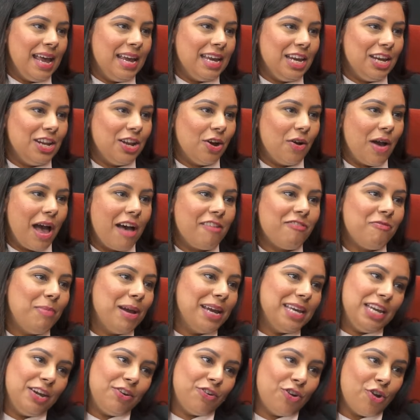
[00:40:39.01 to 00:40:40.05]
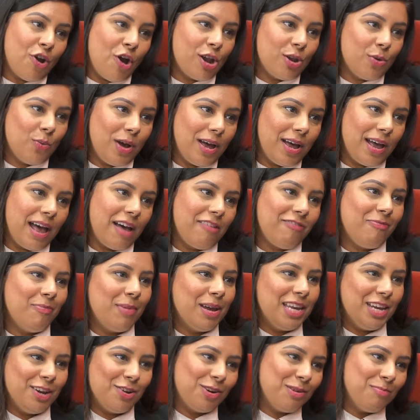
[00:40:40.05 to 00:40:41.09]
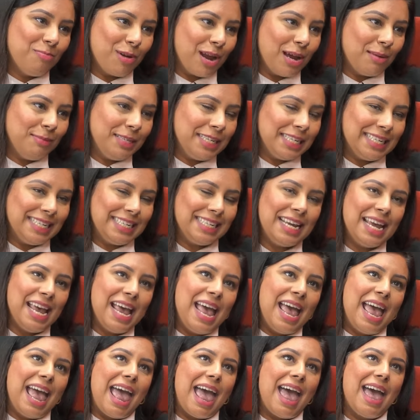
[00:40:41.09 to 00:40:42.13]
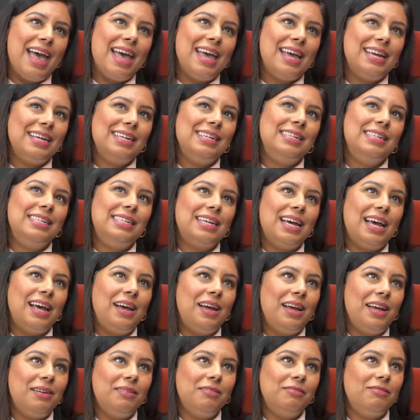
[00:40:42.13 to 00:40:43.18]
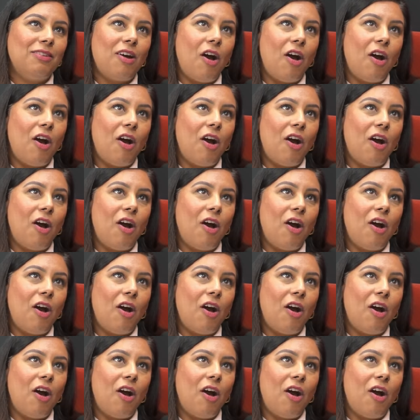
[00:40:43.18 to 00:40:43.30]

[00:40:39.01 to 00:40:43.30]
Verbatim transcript: you know half my year in ottawa half my year in brampton and uh,